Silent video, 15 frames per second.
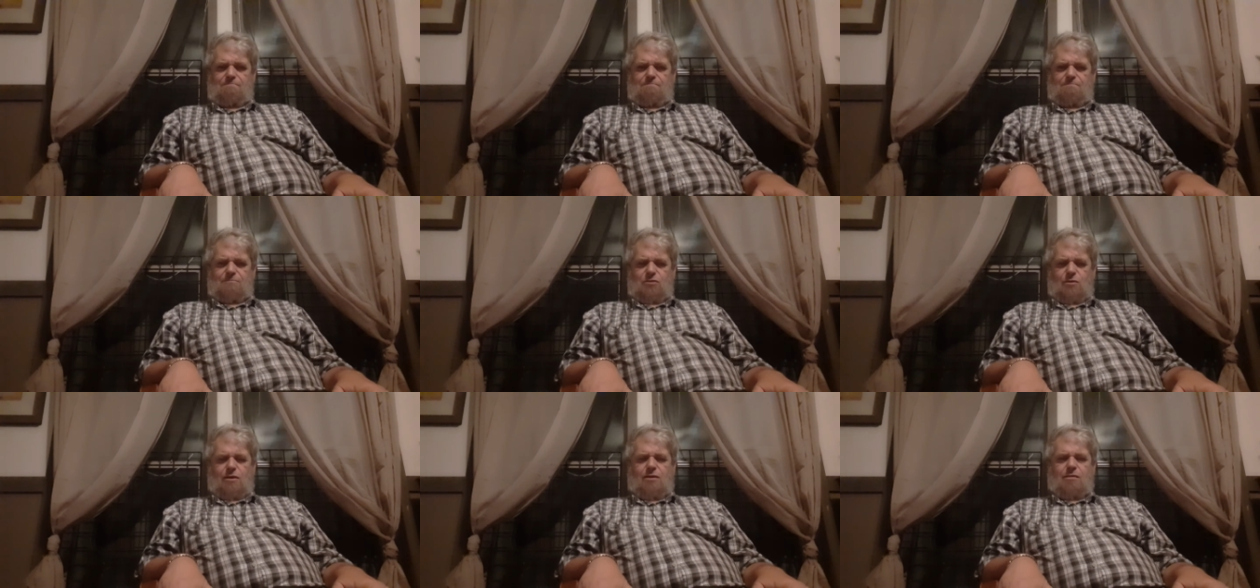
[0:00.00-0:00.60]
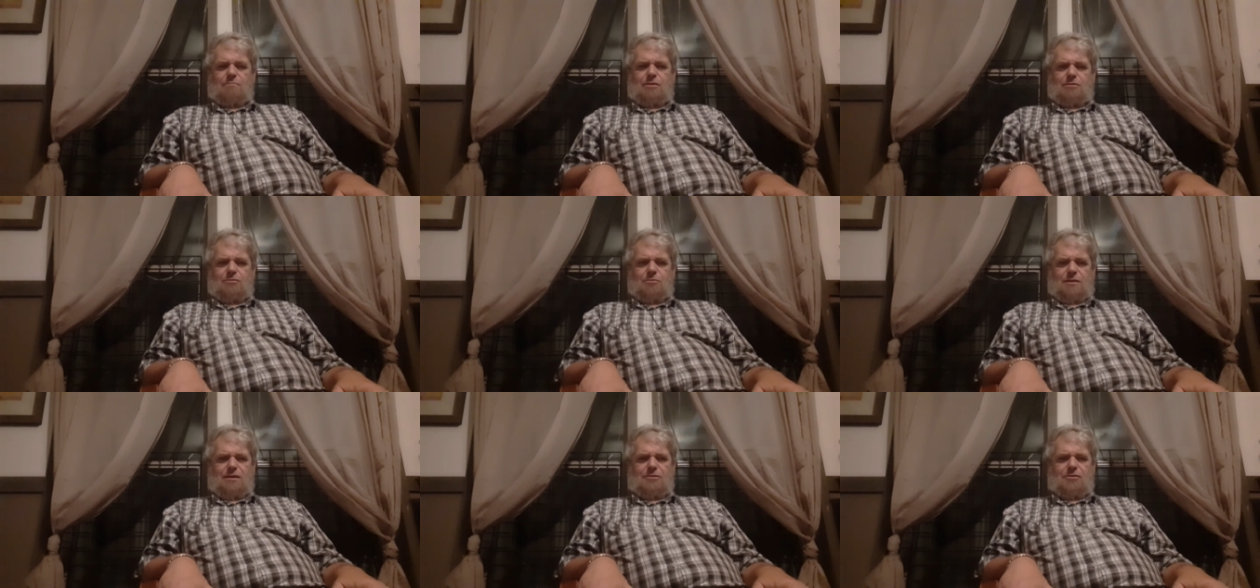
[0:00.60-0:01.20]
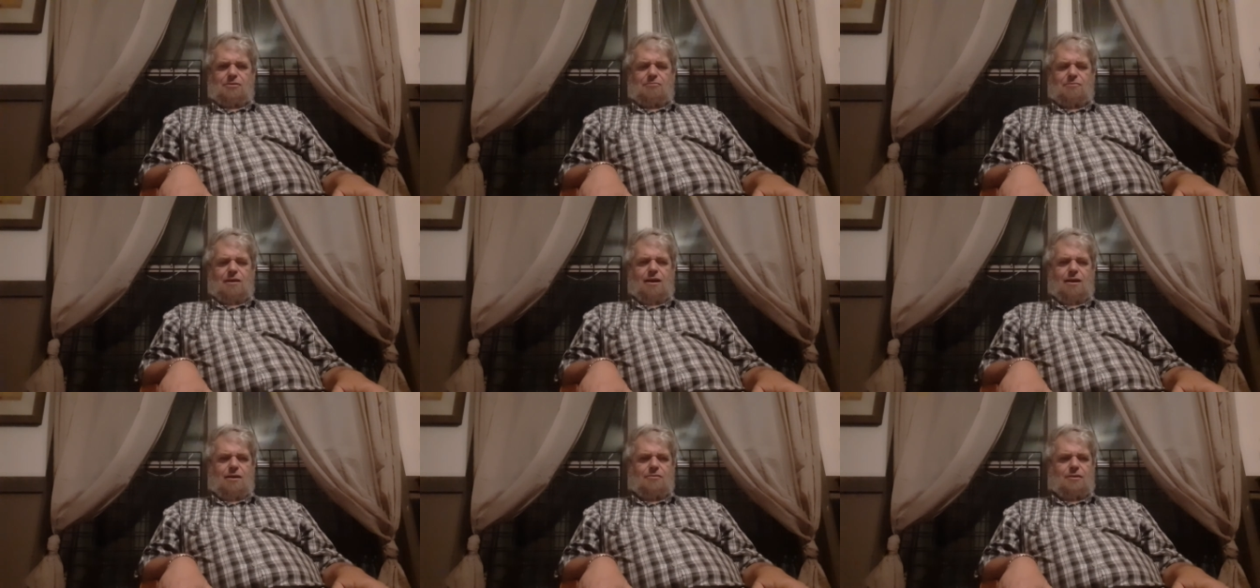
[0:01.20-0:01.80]
squirm and twist and
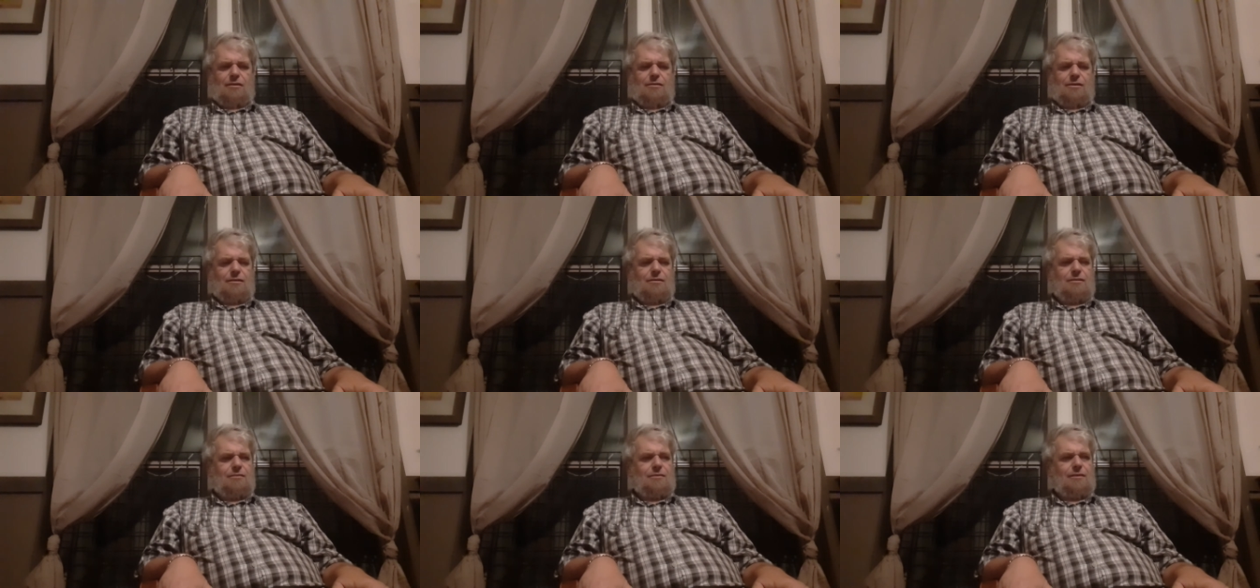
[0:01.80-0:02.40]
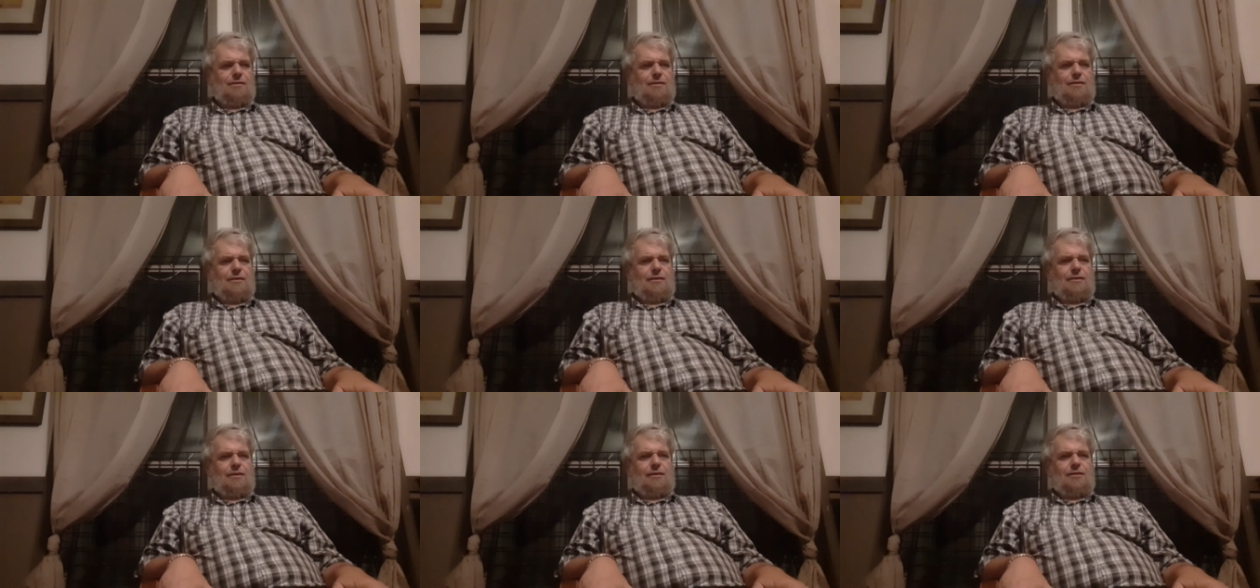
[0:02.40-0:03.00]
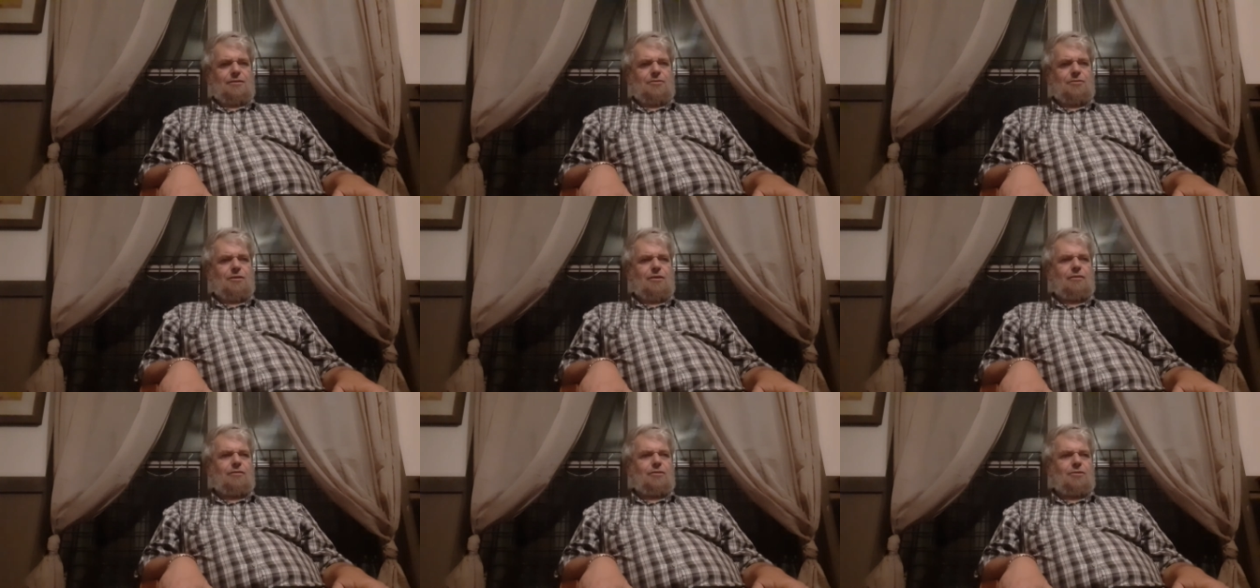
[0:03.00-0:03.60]
writhe a little
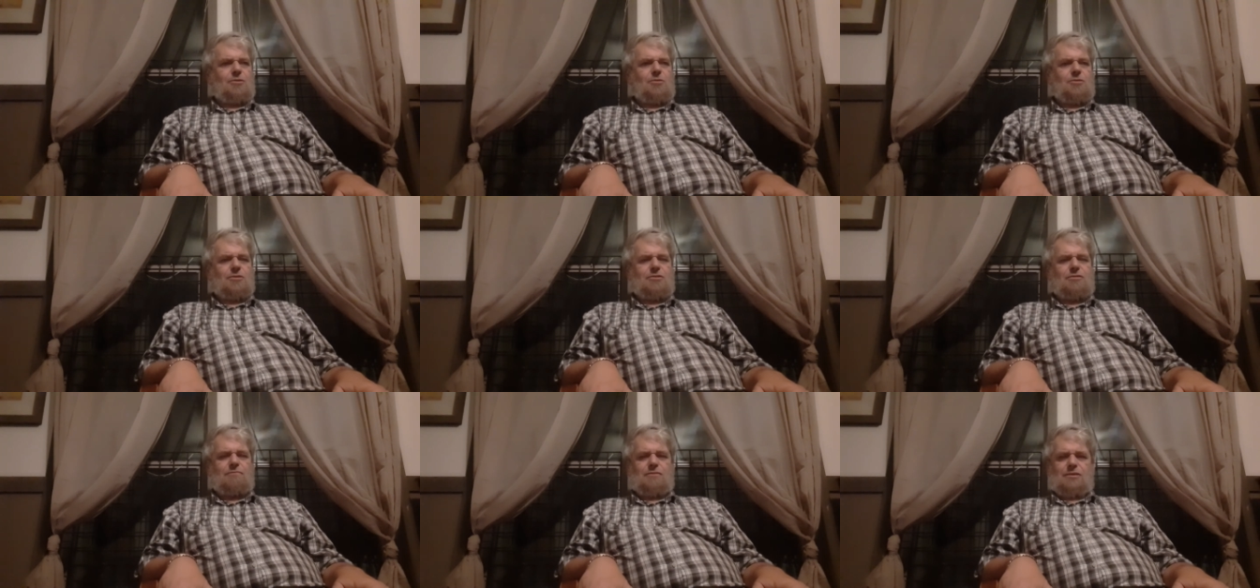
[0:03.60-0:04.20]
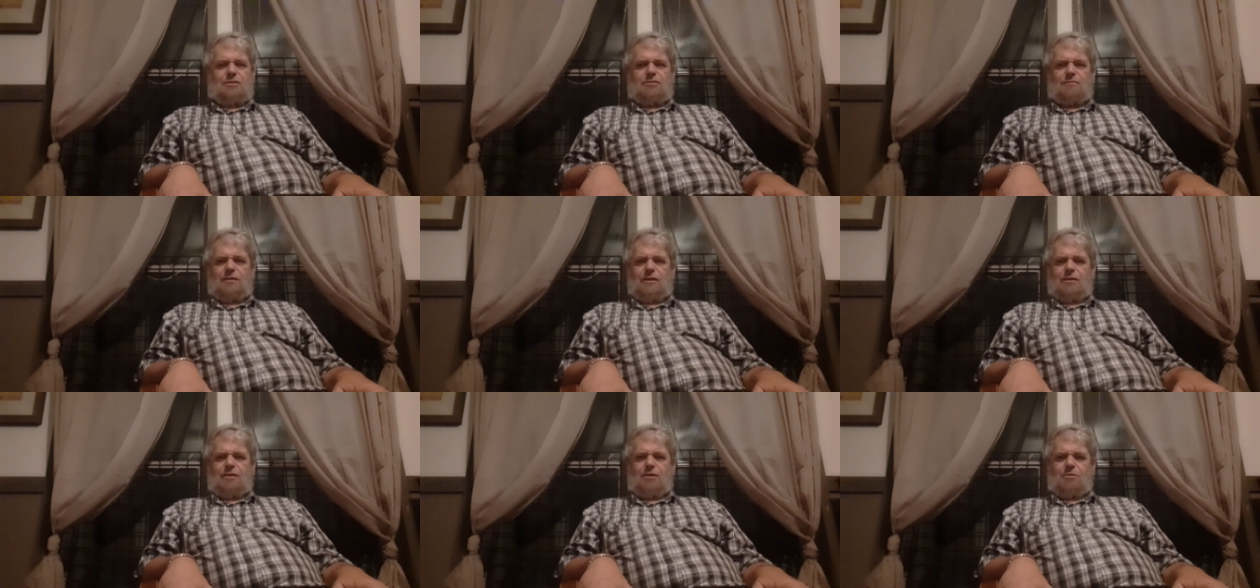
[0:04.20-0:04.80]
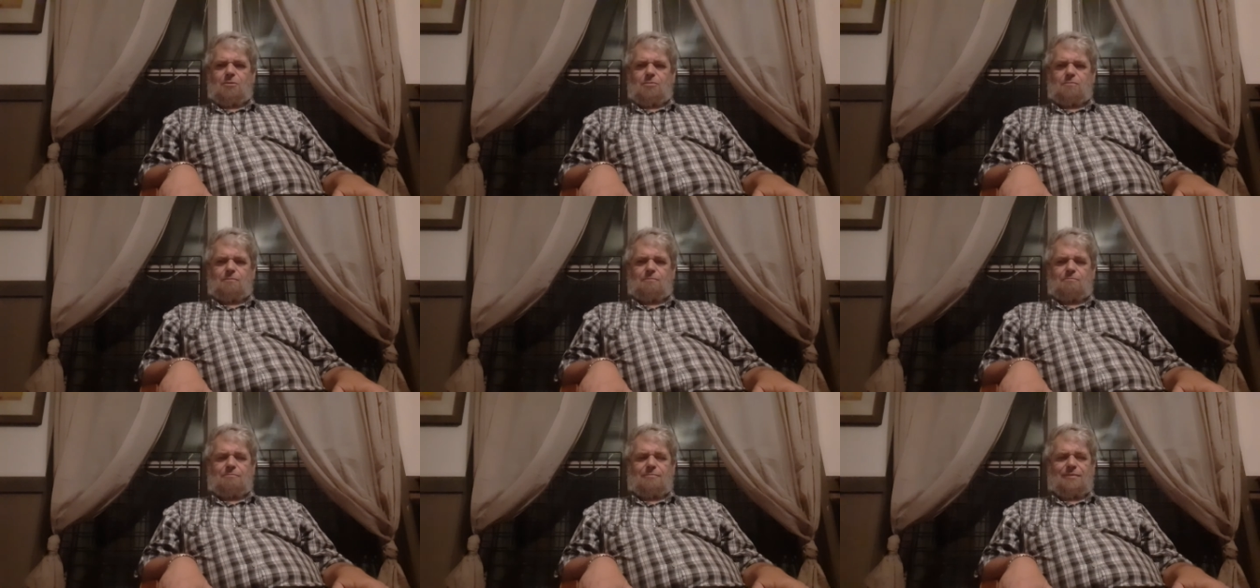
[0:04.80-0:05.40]
during the course of this video.
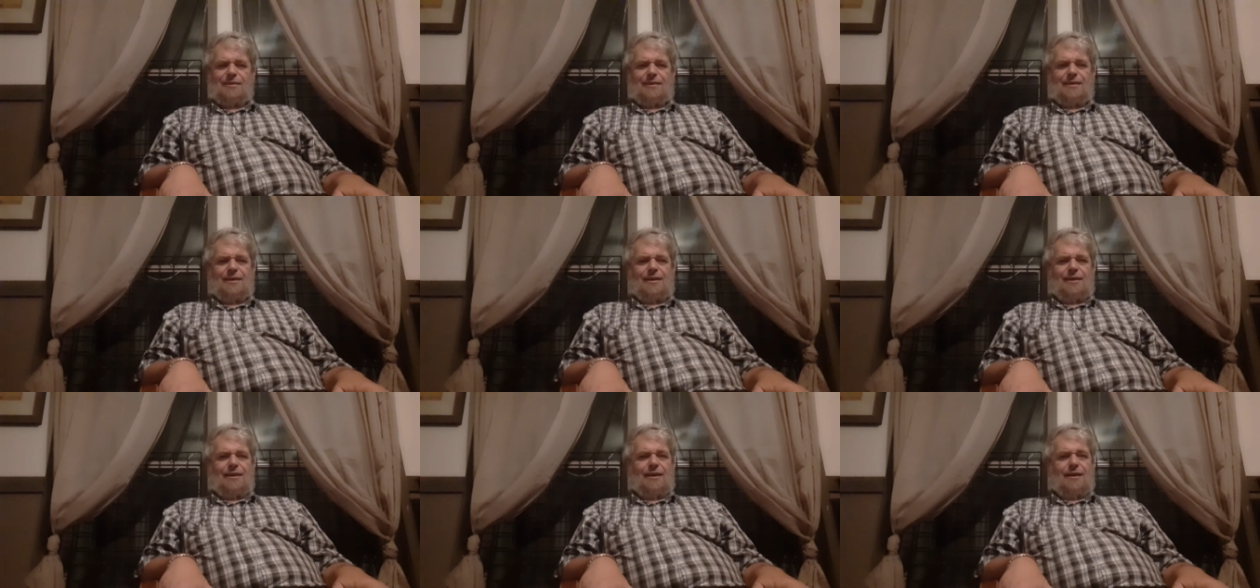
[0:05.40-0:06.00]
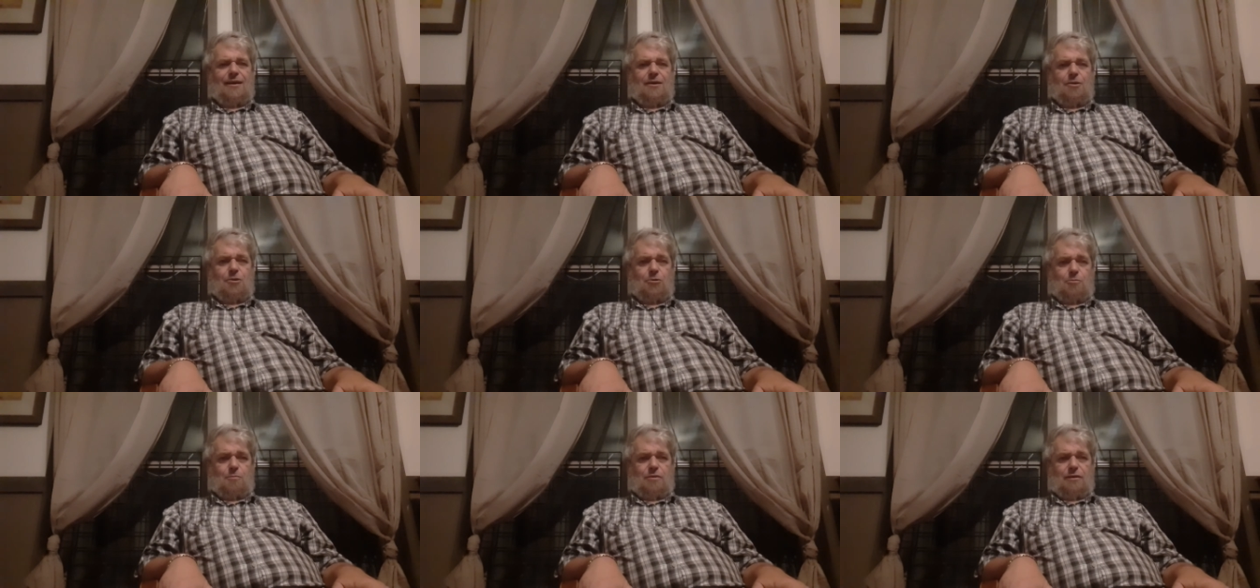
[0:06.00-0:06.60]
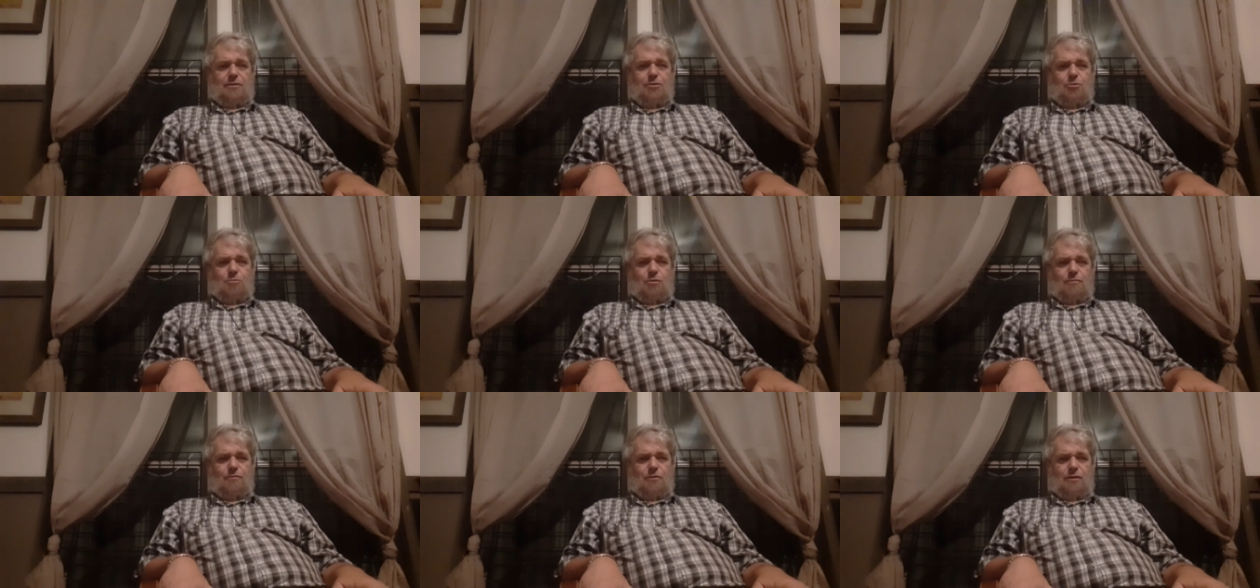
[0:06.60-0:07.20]
I hope that you
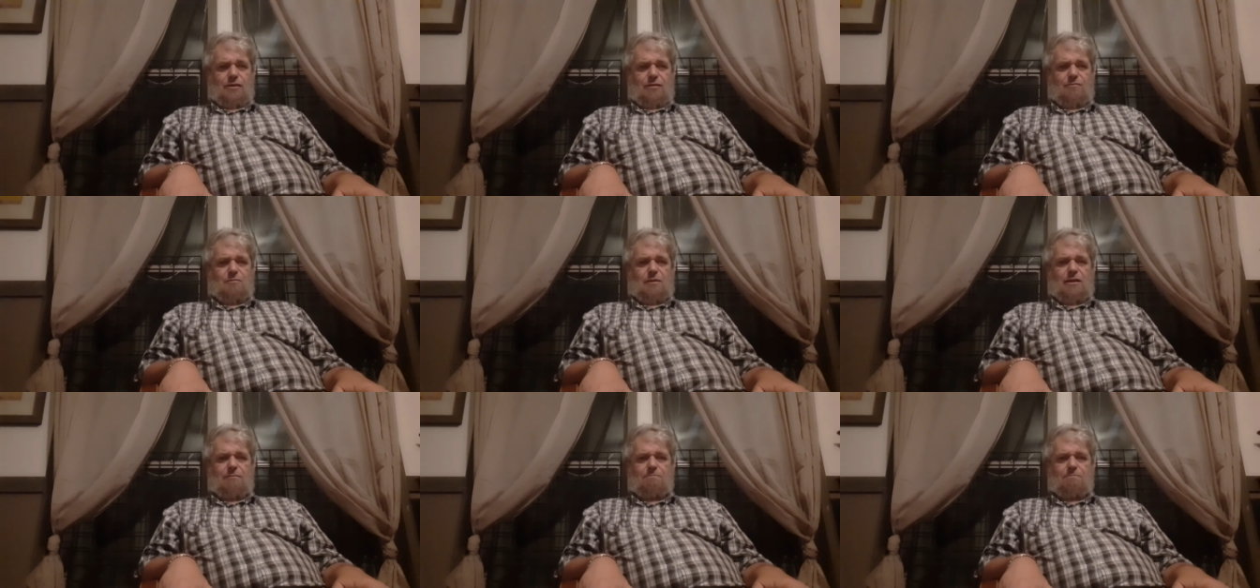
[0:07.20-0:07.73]
will forgive me.